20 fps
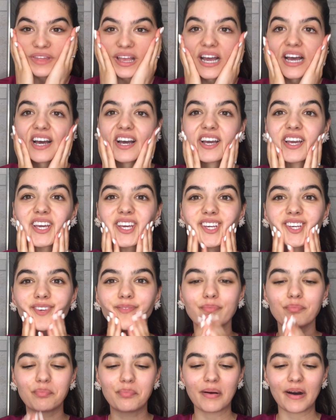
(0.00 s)

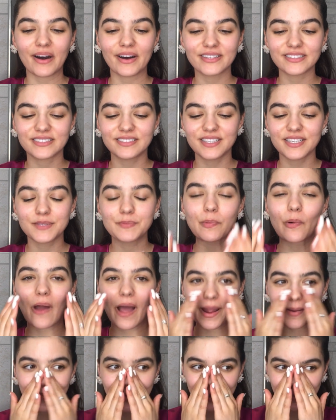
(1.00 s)
I bought this
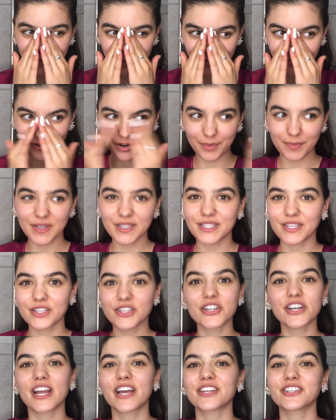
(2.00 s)
primer before Miss
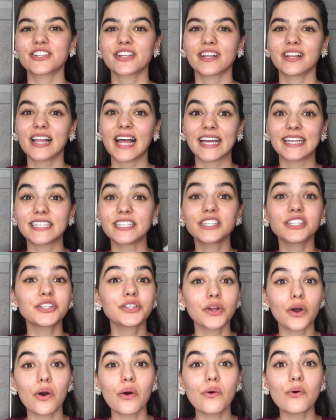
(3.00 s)
International. I
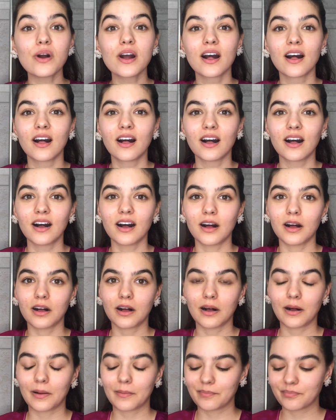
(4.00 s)
didn't know
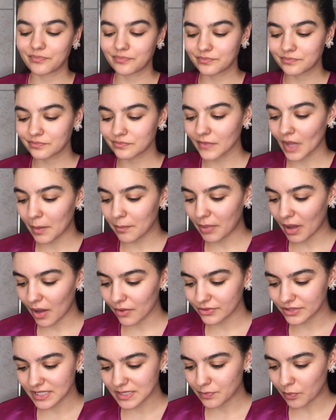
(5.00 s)

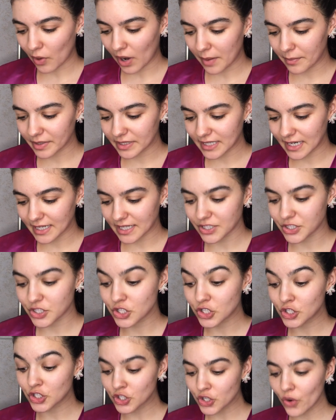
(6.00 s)
about this primer, that it's
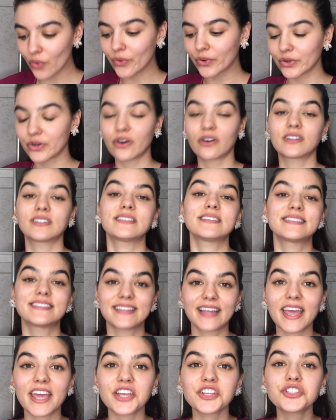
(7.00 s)
so good on the
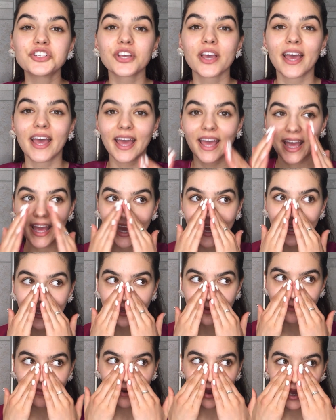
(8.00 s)
stage,
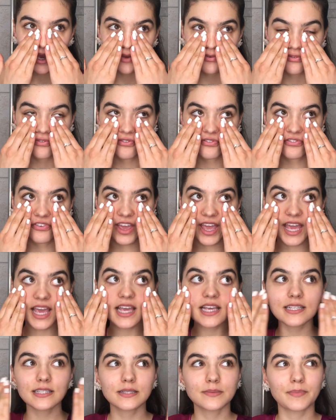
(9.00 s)
and my
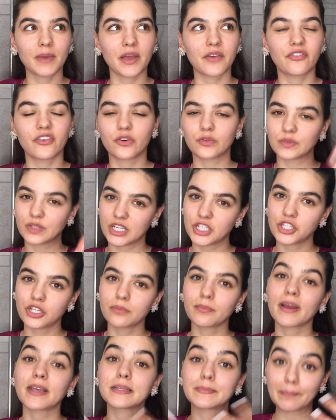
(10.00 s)
face, my
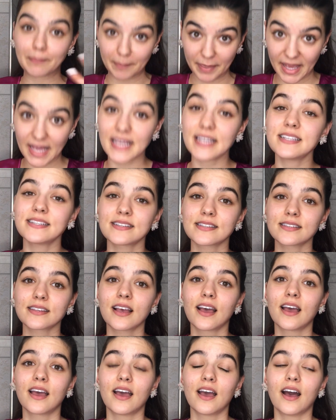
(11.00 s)
foundation, my base
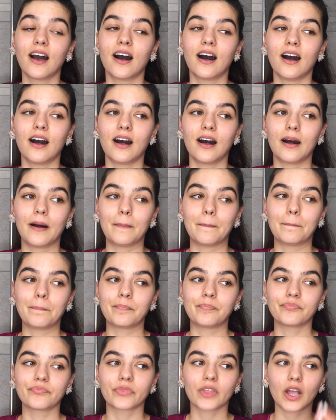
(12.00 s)

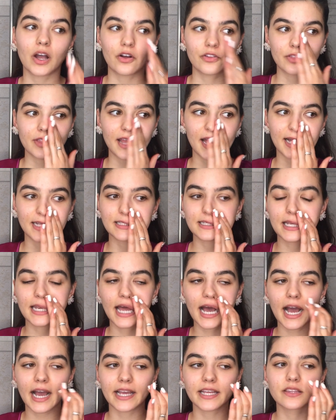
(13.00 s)
on that
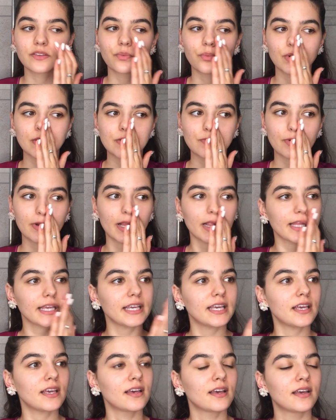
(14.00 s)
night was
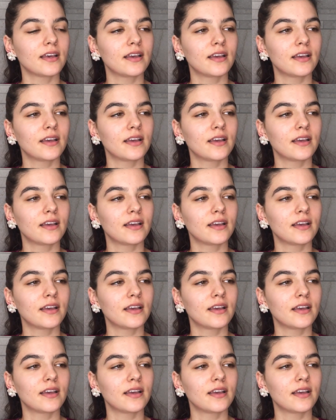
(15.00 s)
really